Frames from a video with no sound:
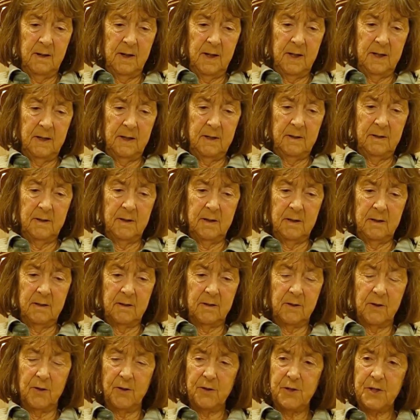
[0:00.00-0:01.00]
in the
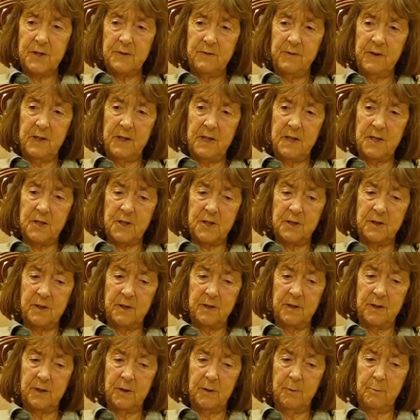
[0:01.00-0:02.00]
conservation
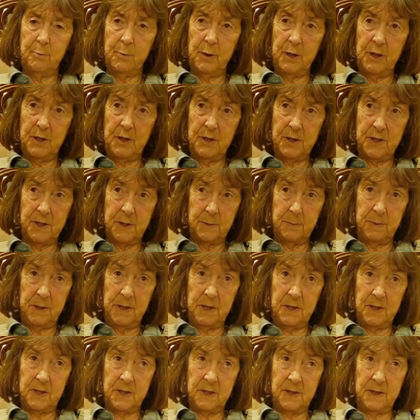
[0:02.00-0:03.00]
of bird
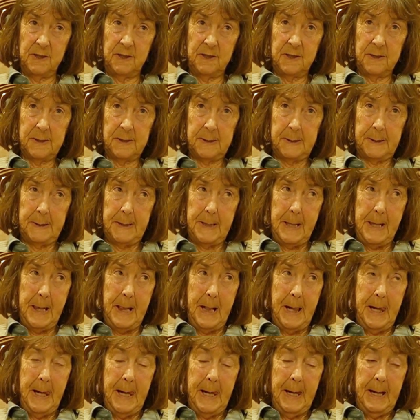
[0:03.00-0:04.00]
species.
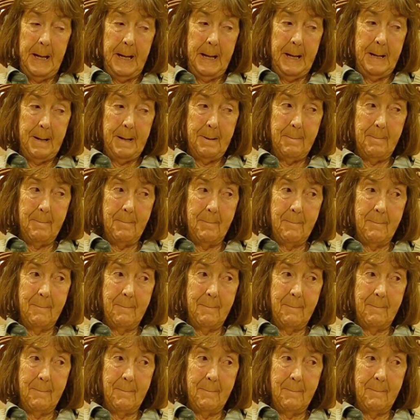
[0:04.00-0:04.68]
I